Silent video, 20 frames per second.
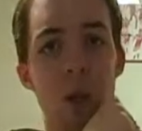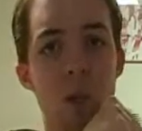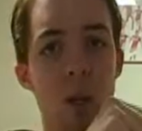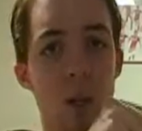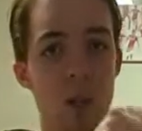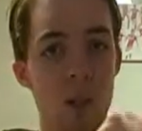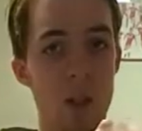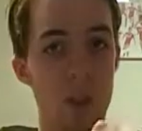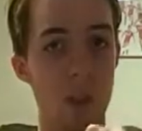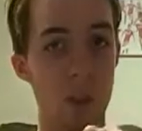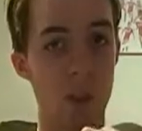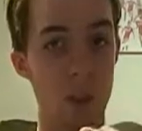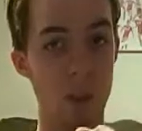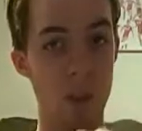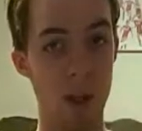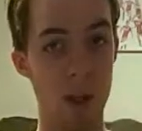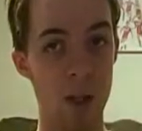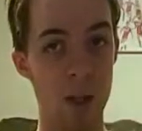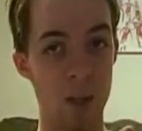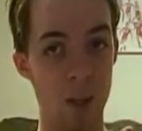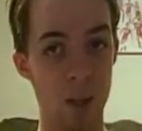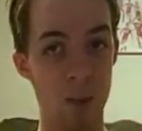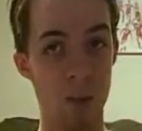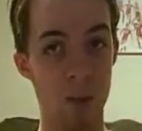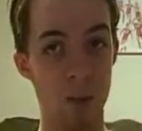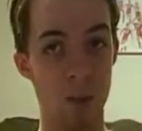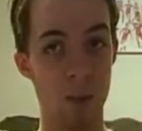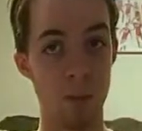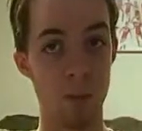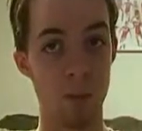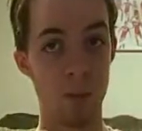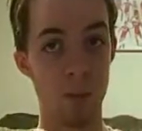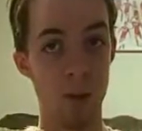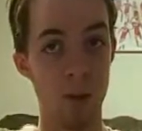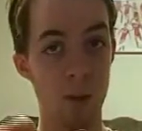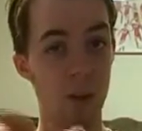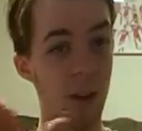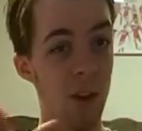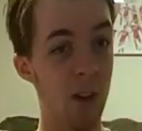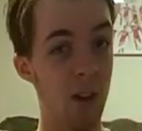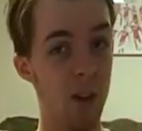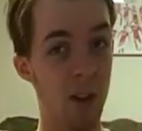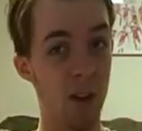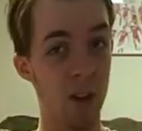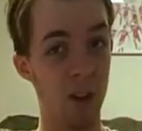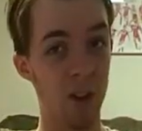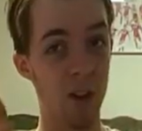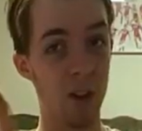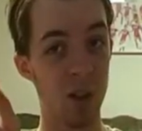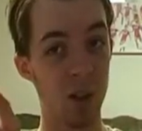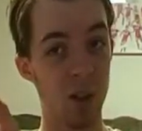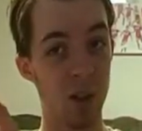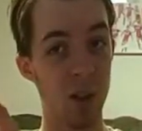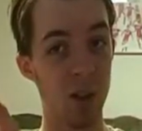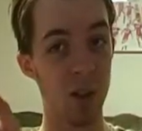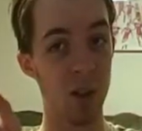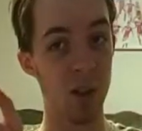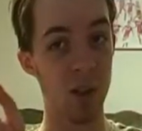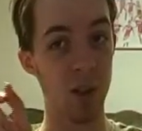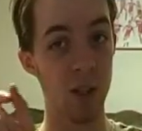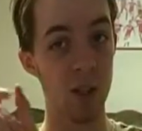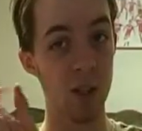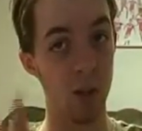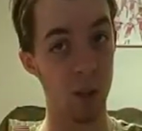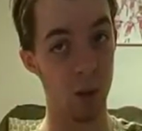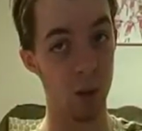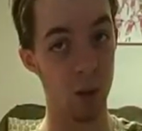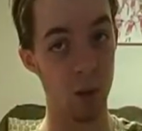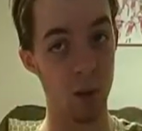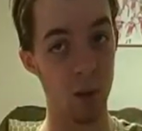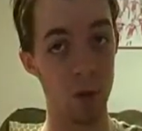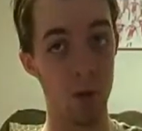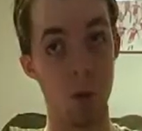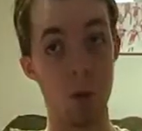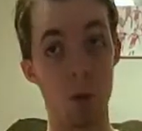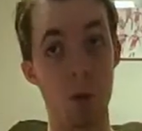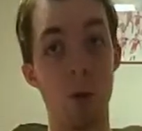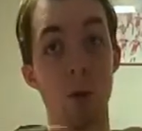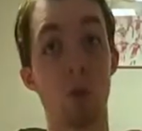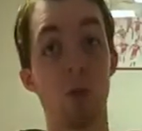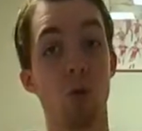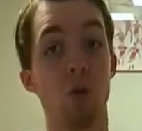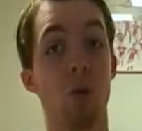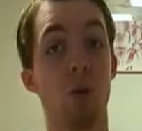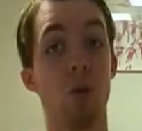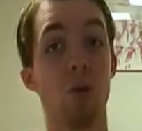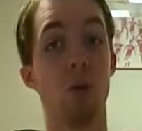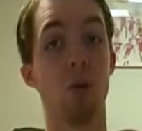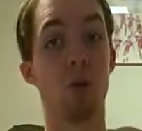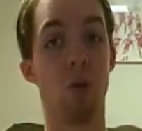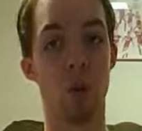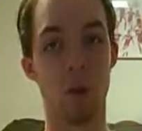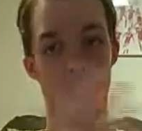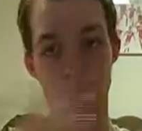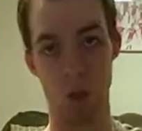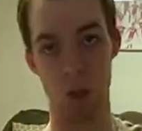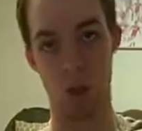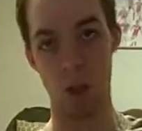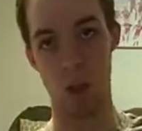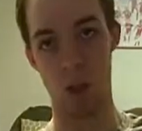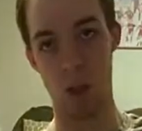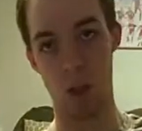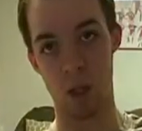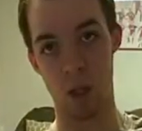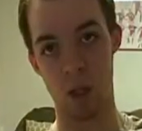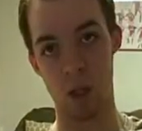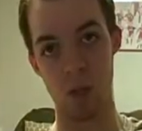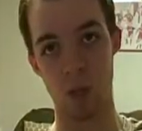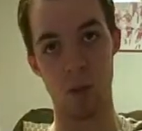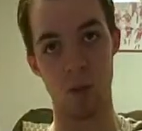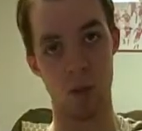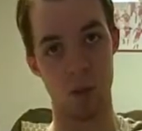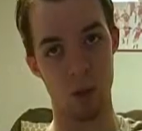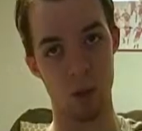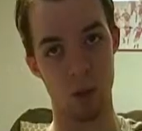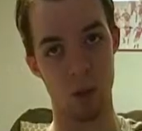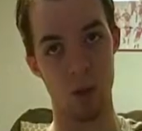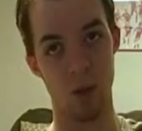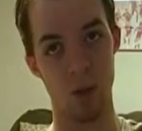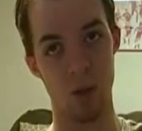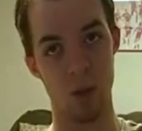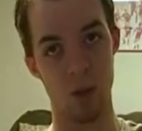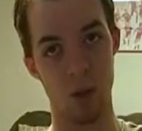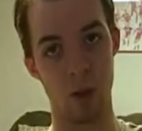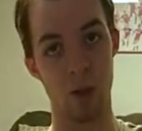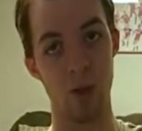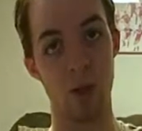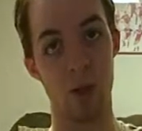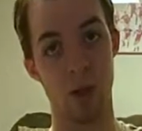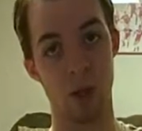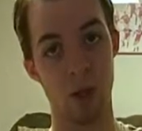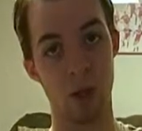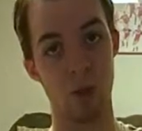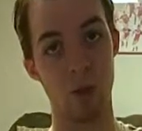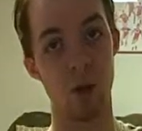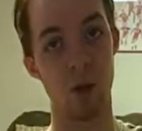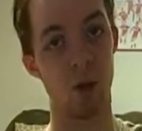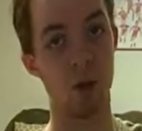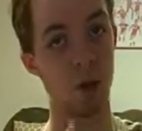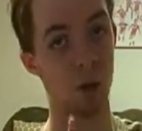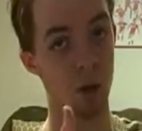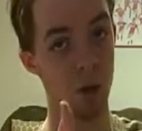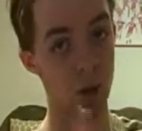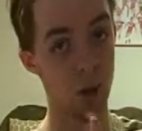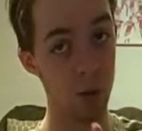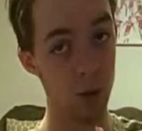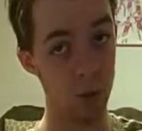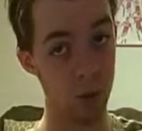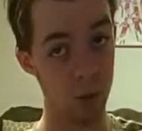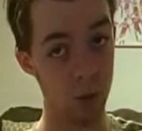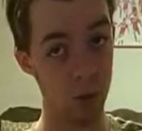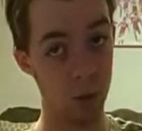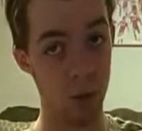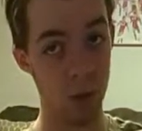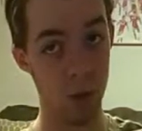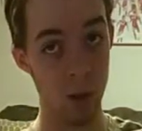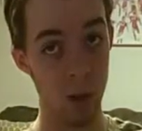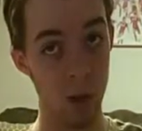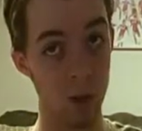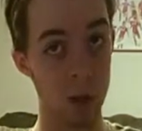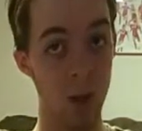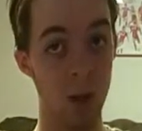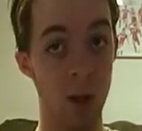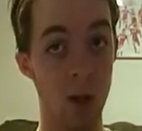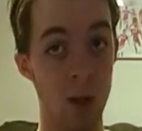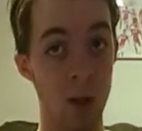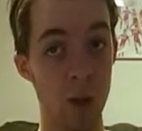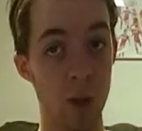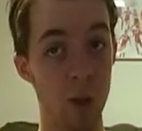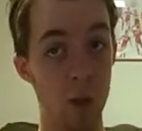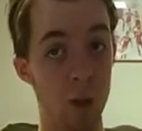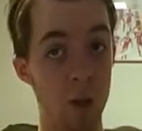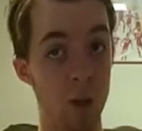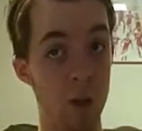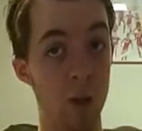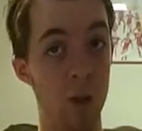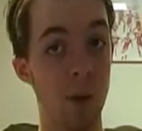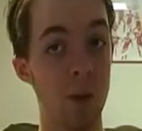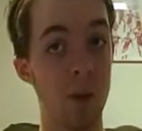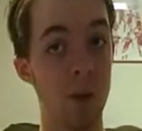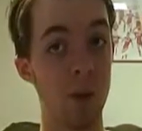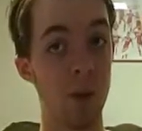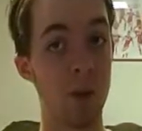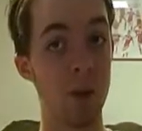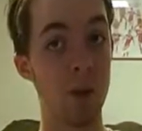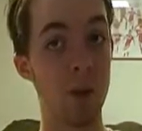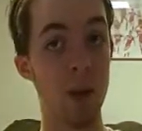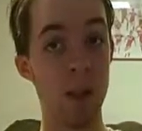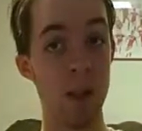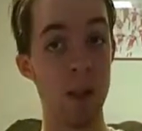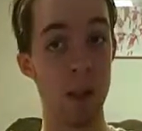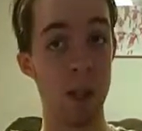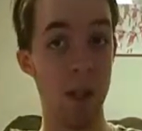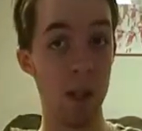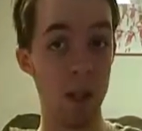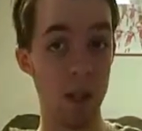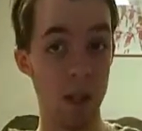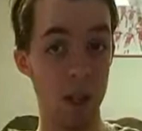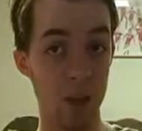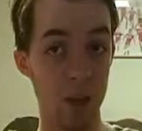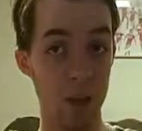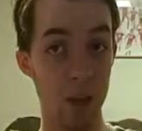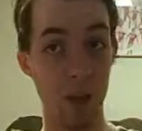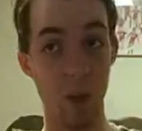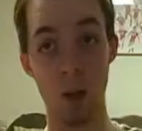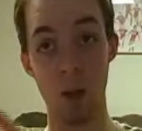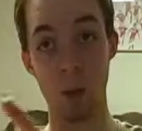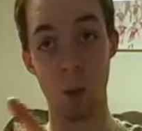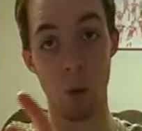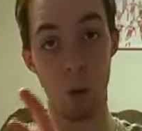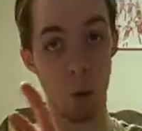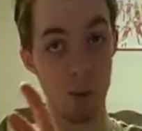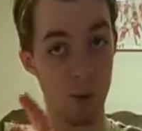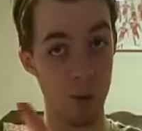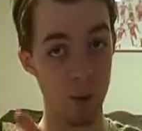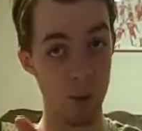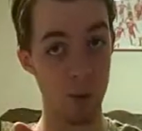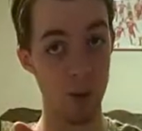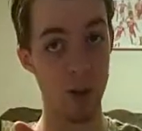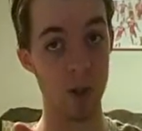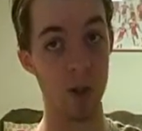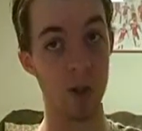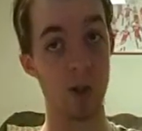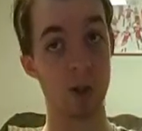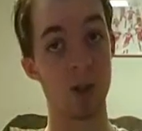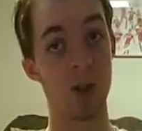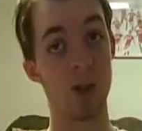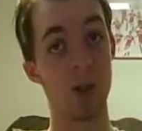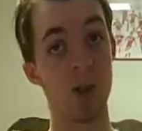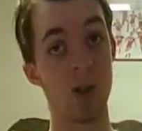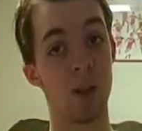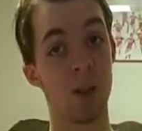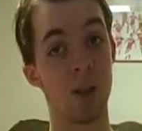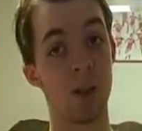But the Master found the Valued, said, kill the Doctor, okay. And so the Valued is now trying to kill the Doctor in order to get the Doctor's regenerations, because the Master lied to him about getting more regenerations.